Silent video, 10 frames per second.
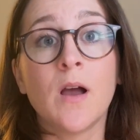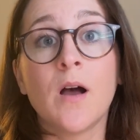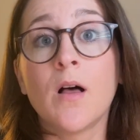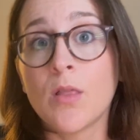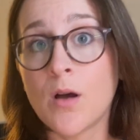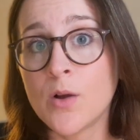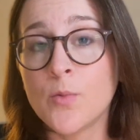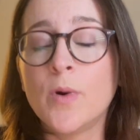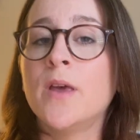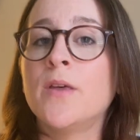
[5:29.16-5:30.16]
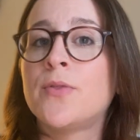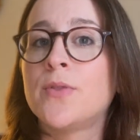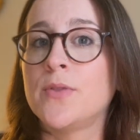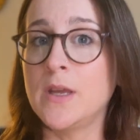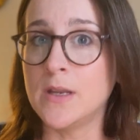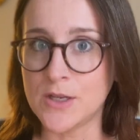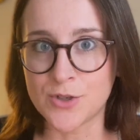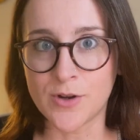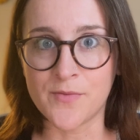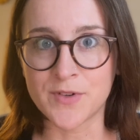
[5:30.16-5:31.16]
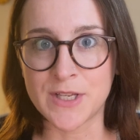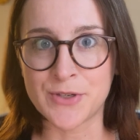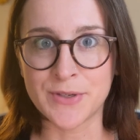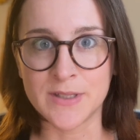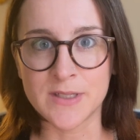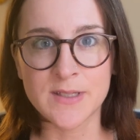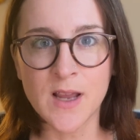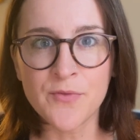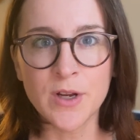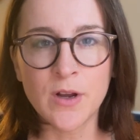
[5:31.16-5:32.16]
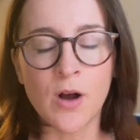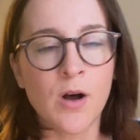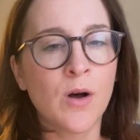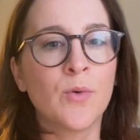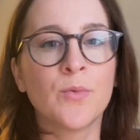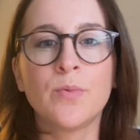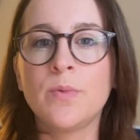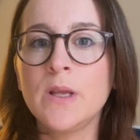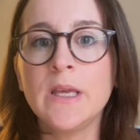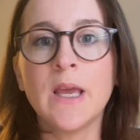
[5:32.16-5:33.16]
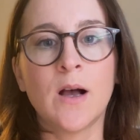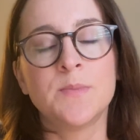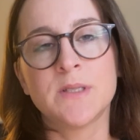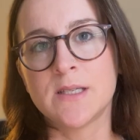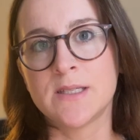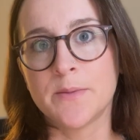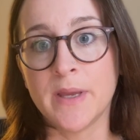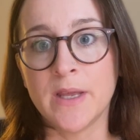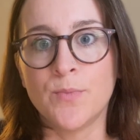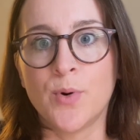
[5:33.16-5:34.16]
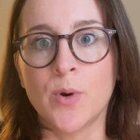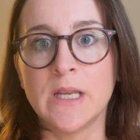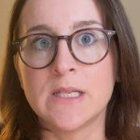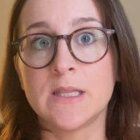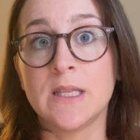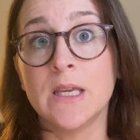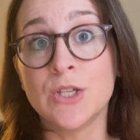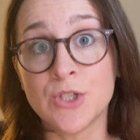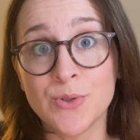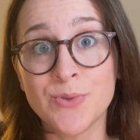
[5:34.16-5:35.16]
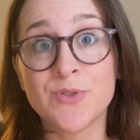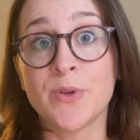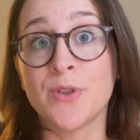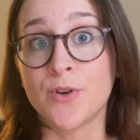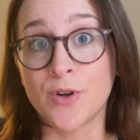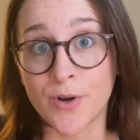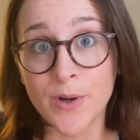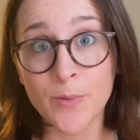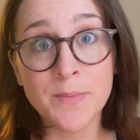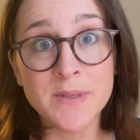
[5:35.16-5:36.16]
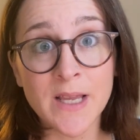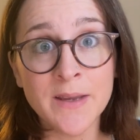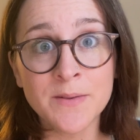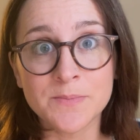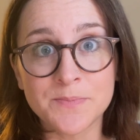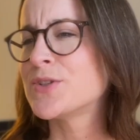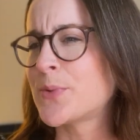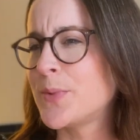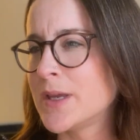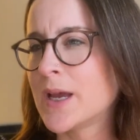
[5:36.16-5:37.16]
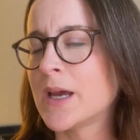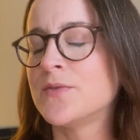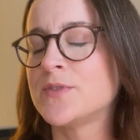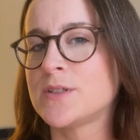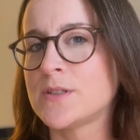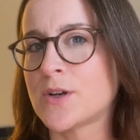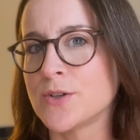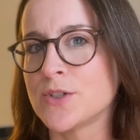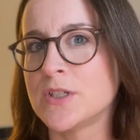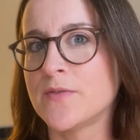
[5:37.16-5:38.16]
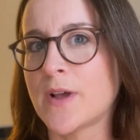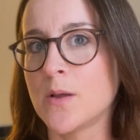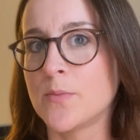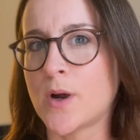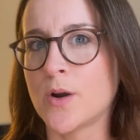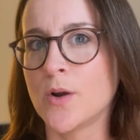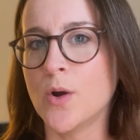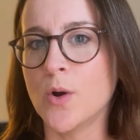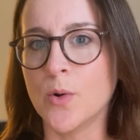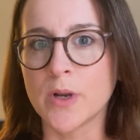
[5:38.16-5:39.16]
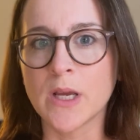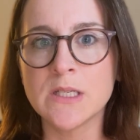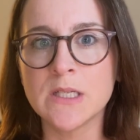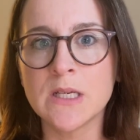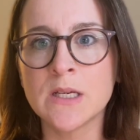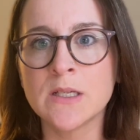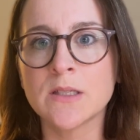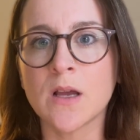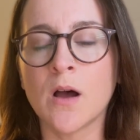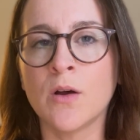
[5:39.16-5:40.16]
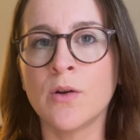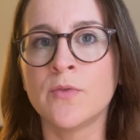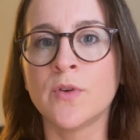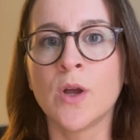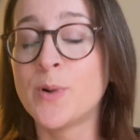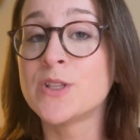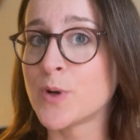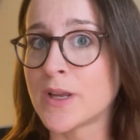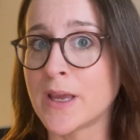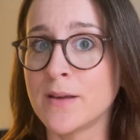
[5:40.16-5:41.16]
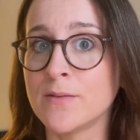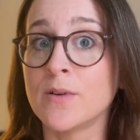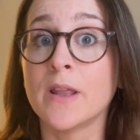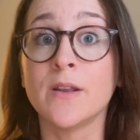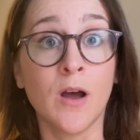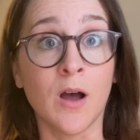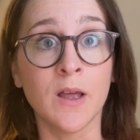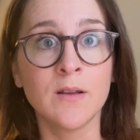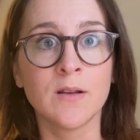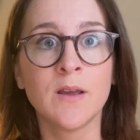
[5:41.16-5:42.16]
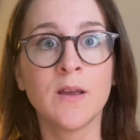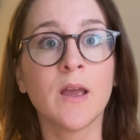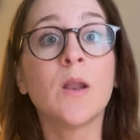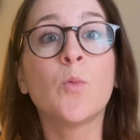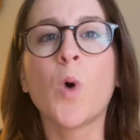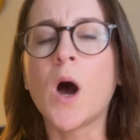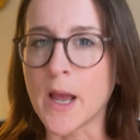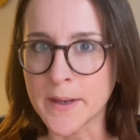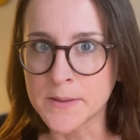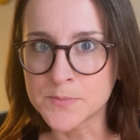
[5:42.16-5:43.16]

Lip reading: along with the initial conversation in the discovery call, really helps us to pinpoint the issues with your current website so we can kind of start to develop our own ideas of what's working and not, and why.